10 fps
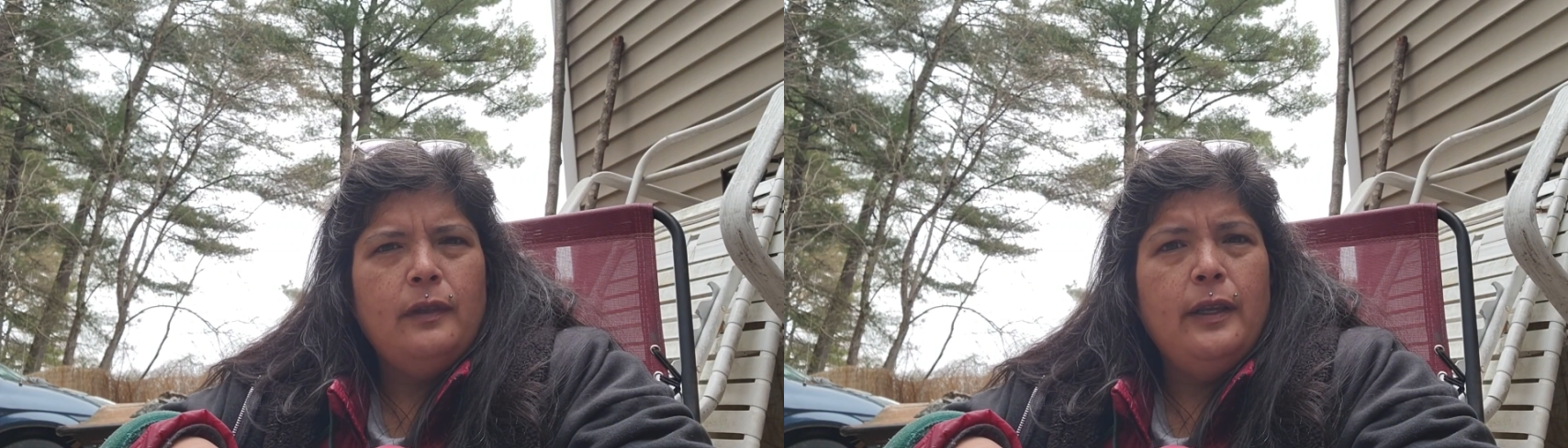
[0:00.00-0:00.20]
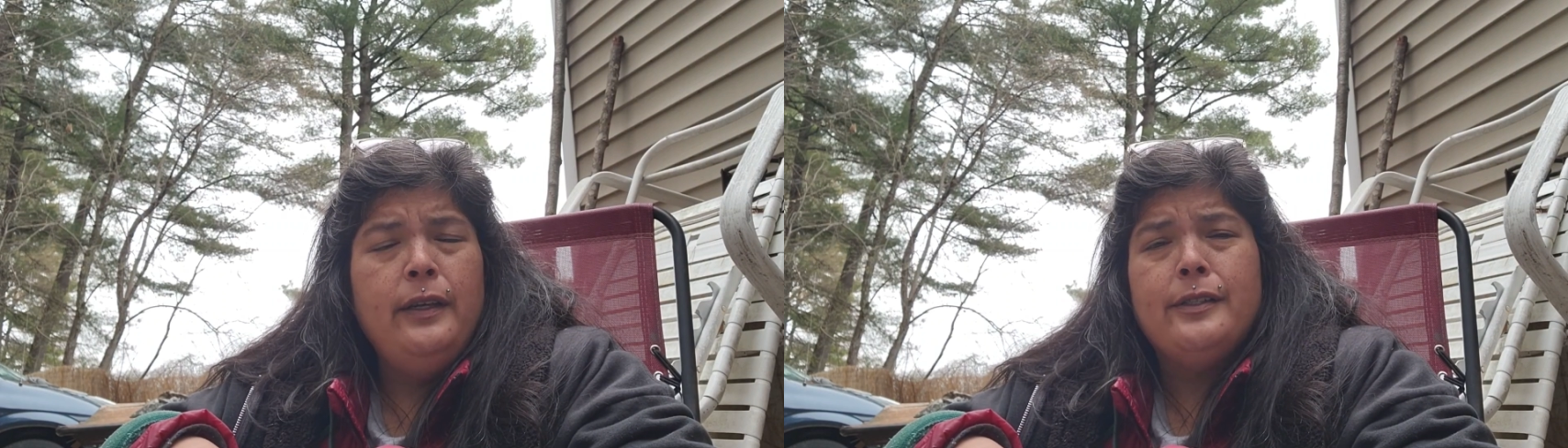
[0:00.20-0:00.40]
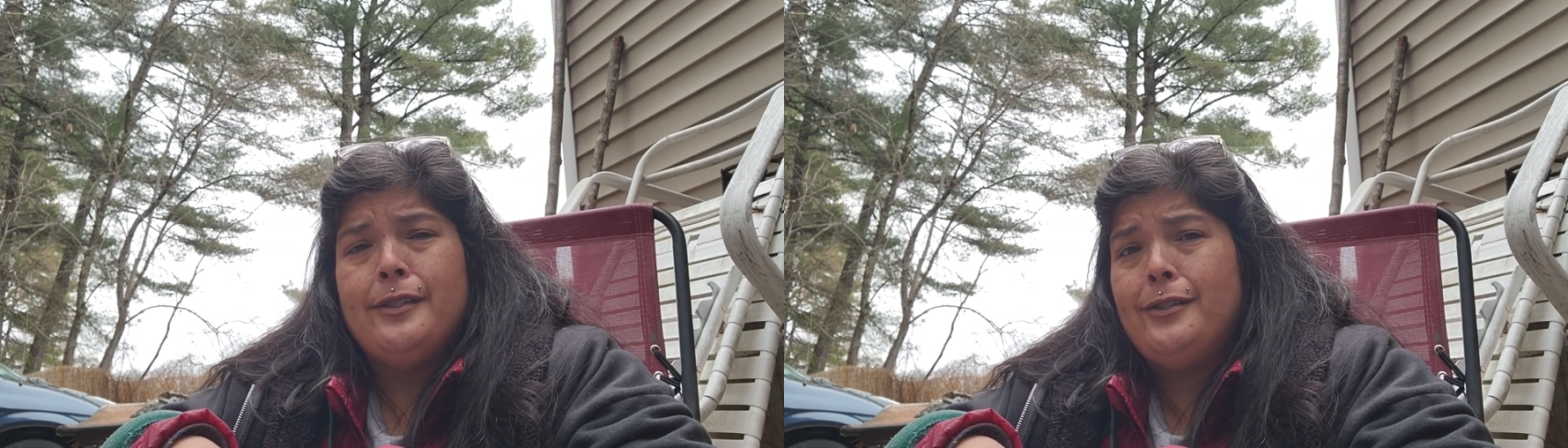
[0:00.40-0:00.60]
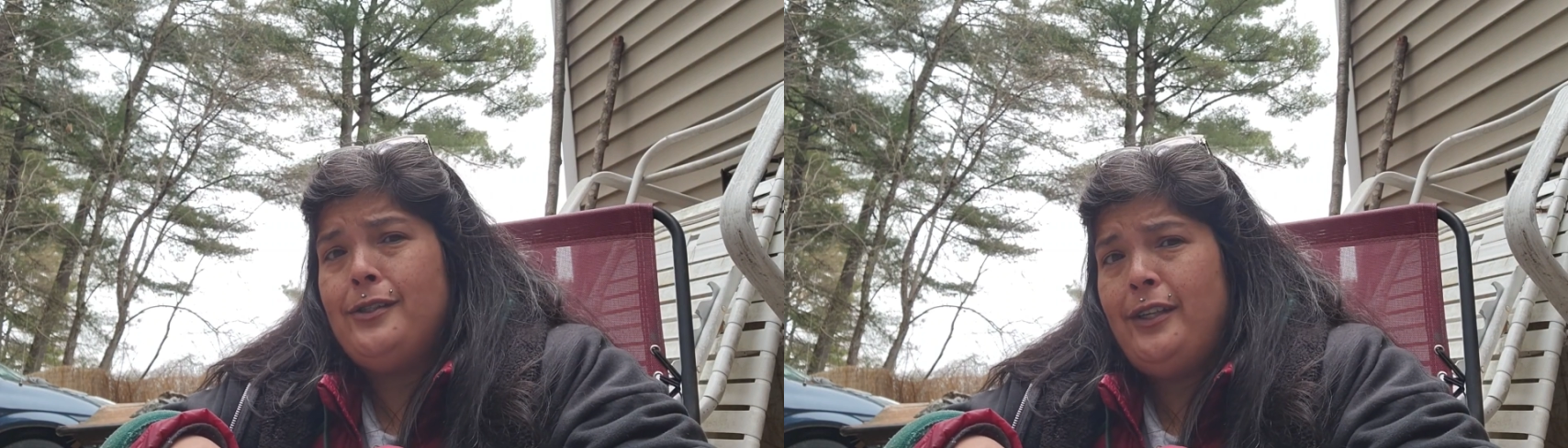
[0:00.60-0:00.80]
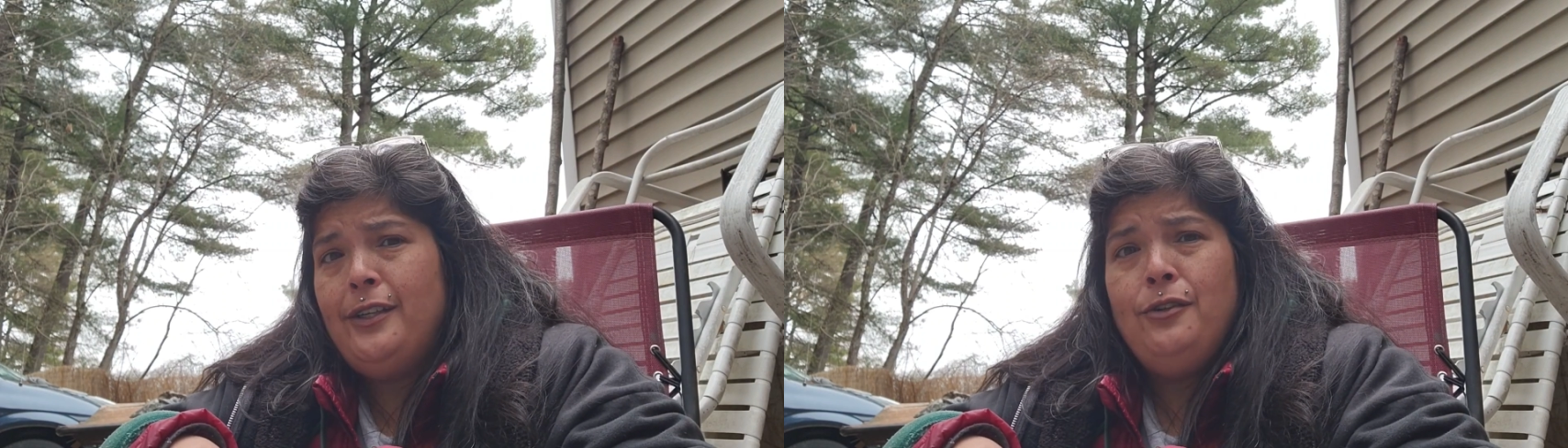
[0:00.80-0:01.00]
in a
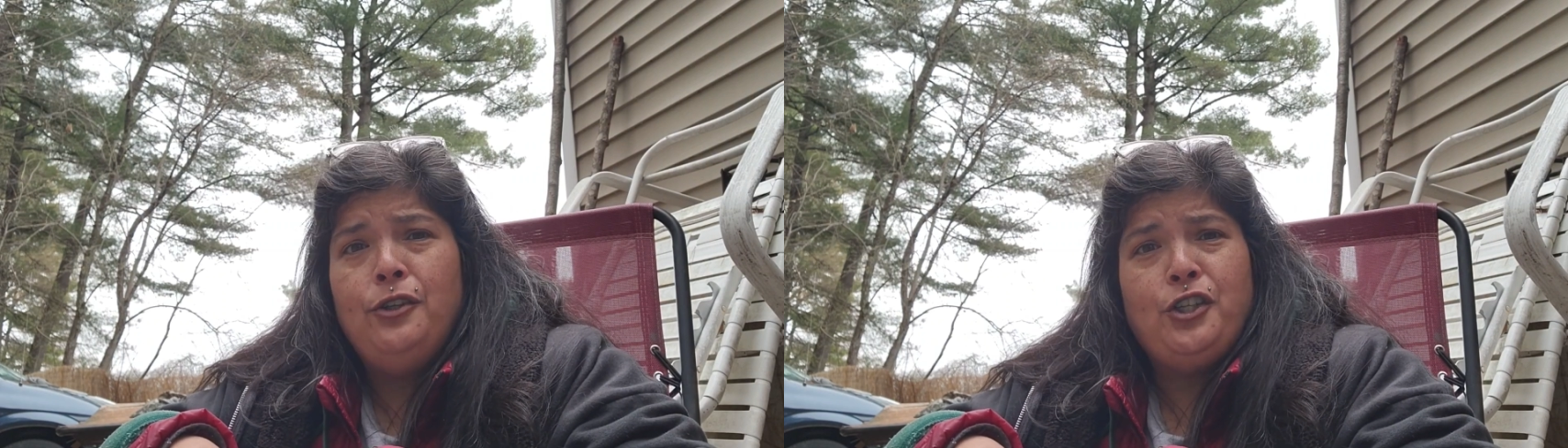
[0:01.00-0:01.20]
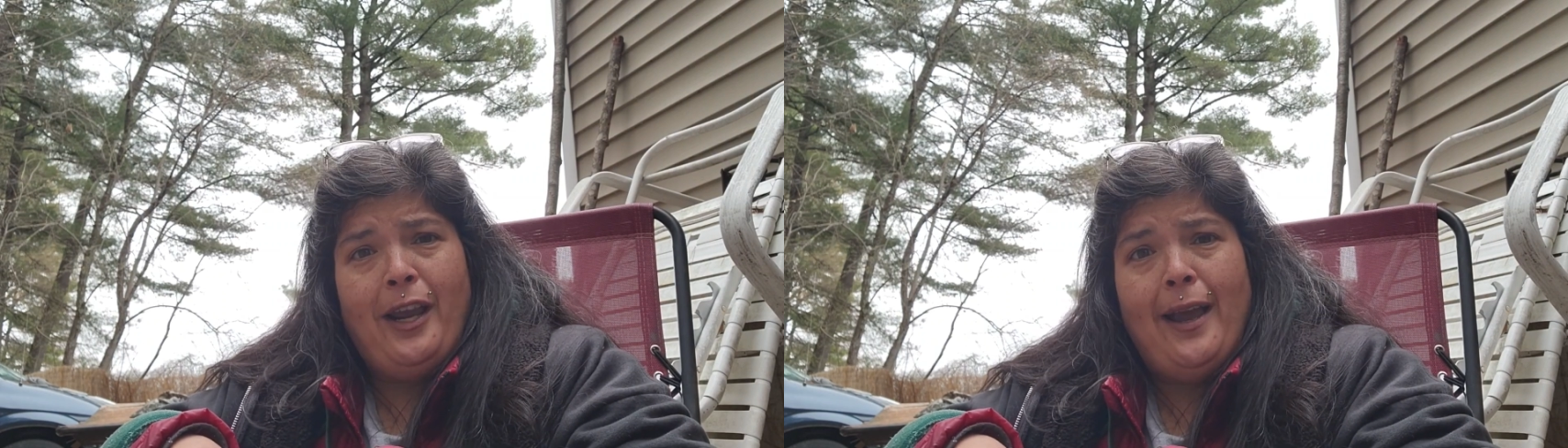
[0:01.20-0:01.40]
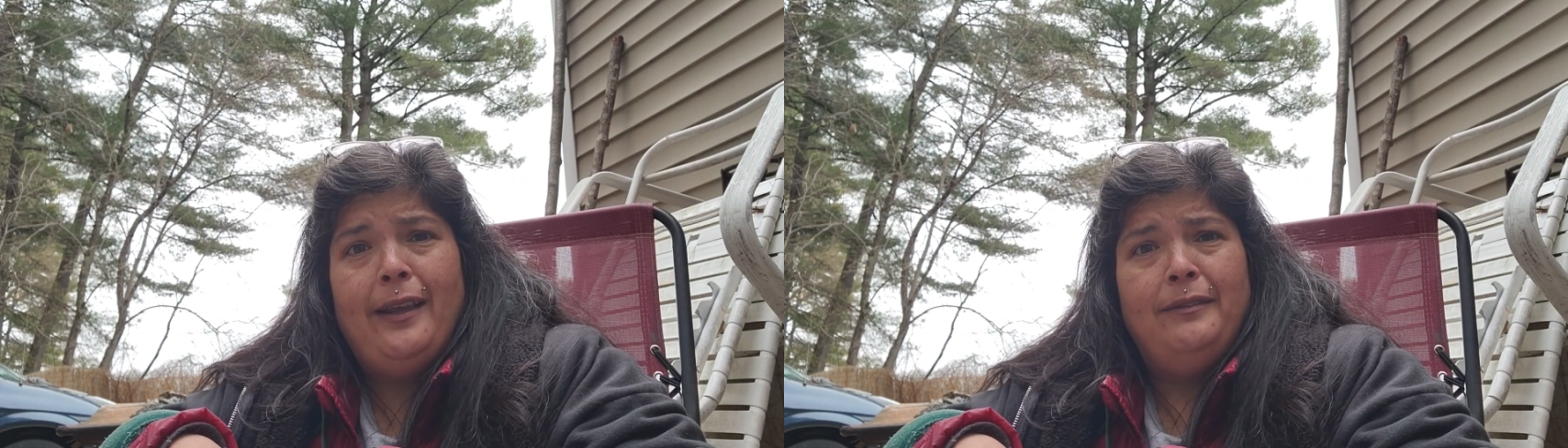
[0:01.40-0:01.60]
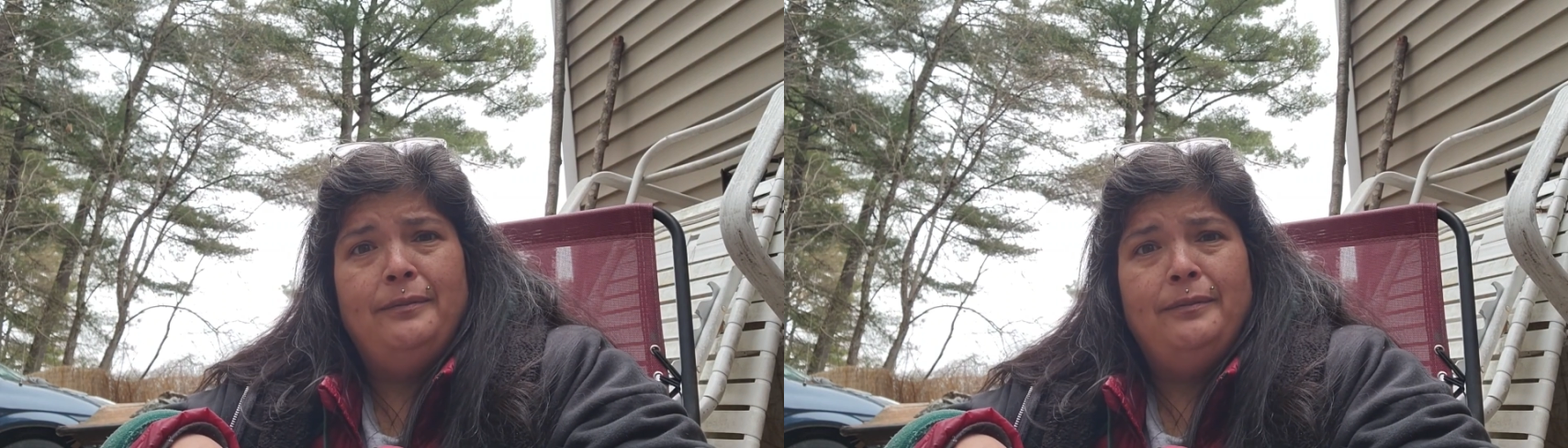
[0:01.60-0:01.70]
Signal chat